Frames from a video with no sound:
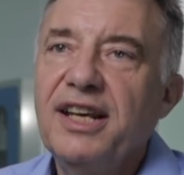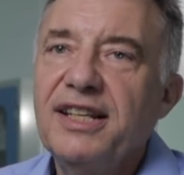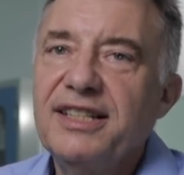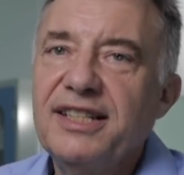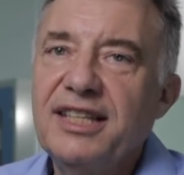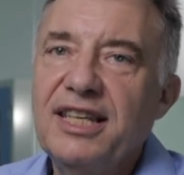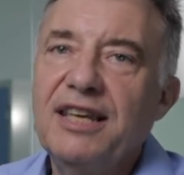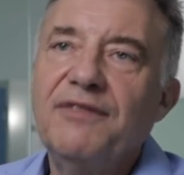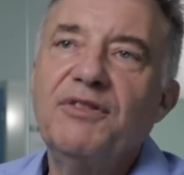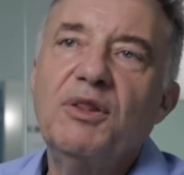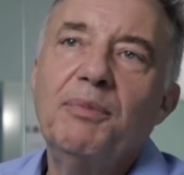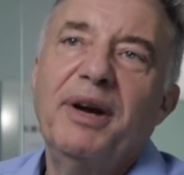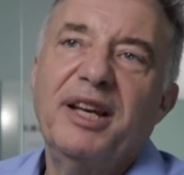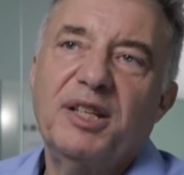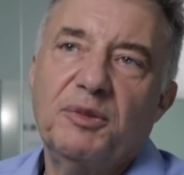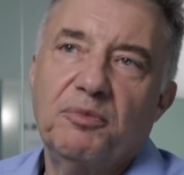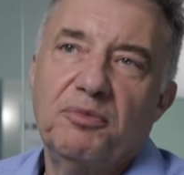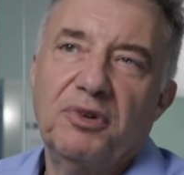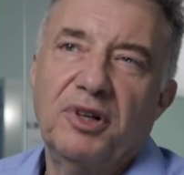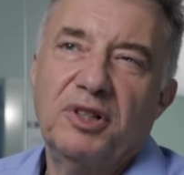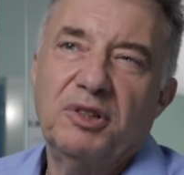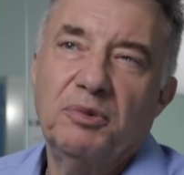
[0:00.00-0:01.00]
to give the
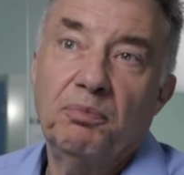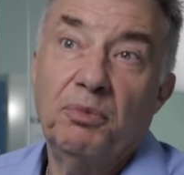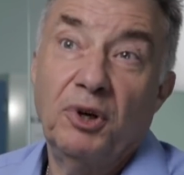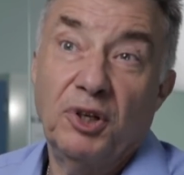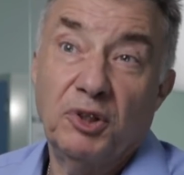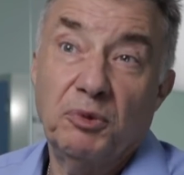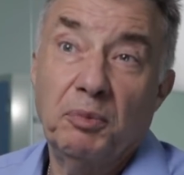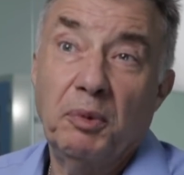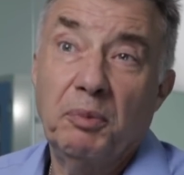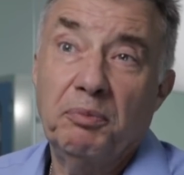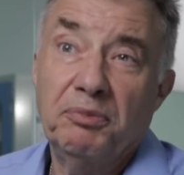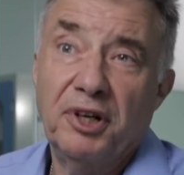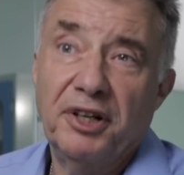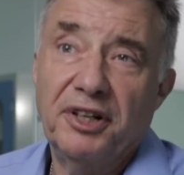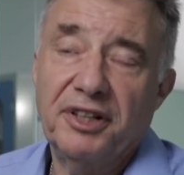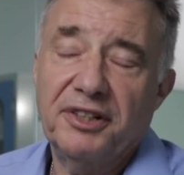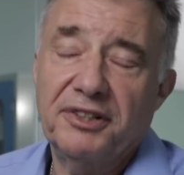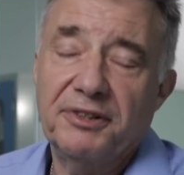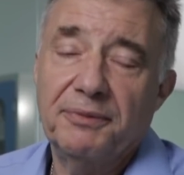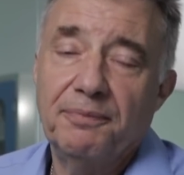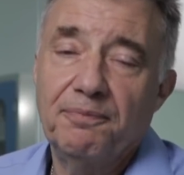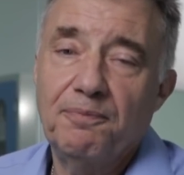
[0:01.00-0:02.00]
best possible
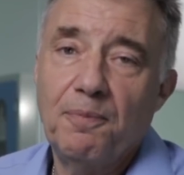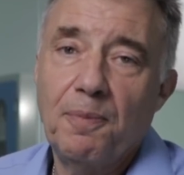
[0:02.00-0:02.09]
product.